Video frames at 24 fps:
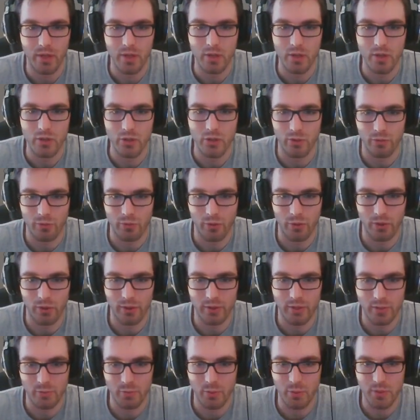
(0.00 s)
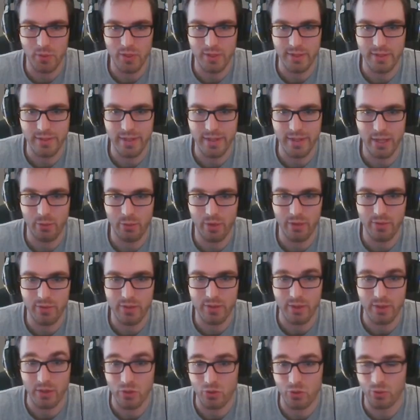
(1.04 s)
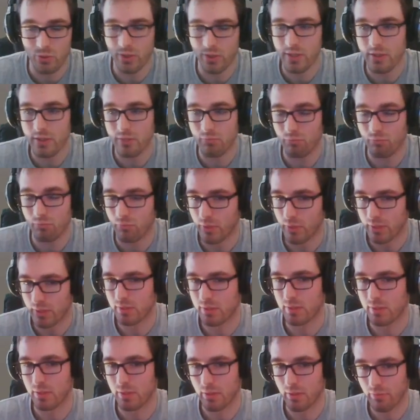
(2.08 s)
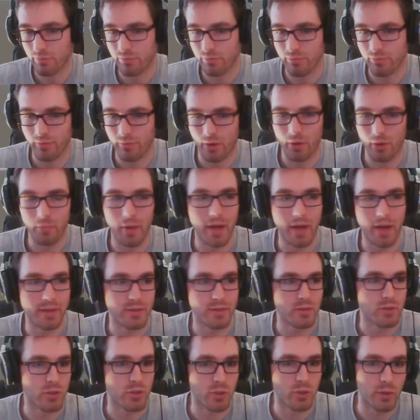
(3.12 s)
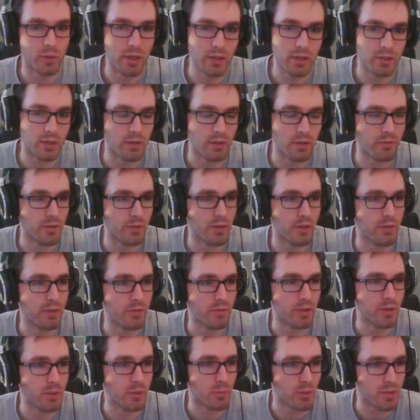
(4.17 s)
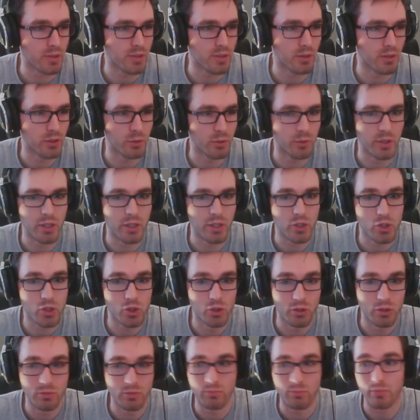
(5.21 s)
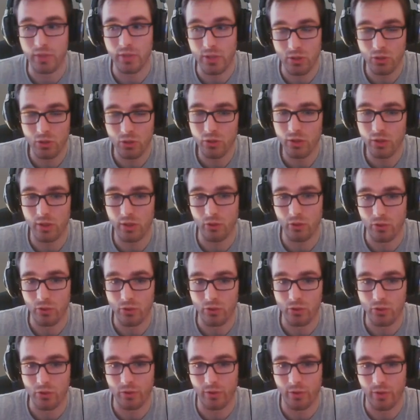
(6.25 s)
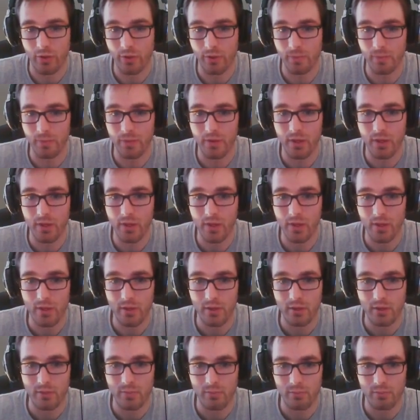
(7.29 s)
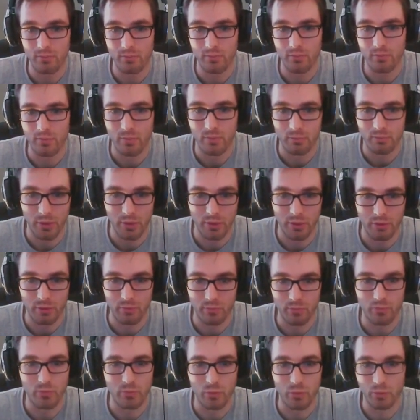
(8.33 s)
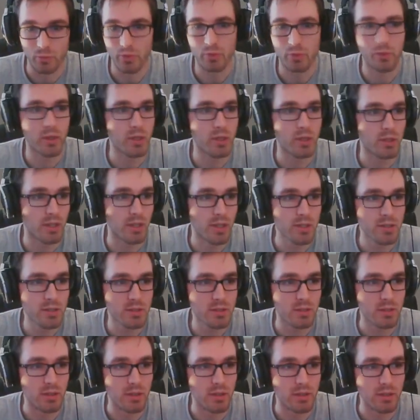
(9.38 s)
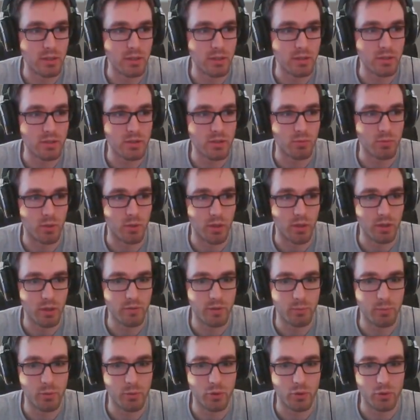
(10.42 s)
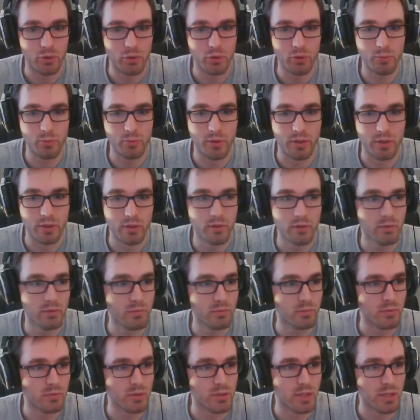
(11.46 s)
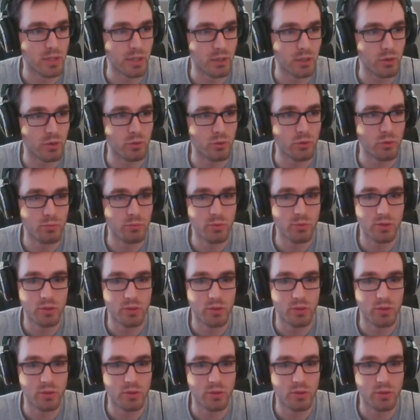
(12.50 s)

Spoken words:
So for all intents and purposes, now we have a site. So let's see if our math is correct and everything works out the way it should. It's looking good so far. But the real way to test is, well, if I put a cube in there, does that cube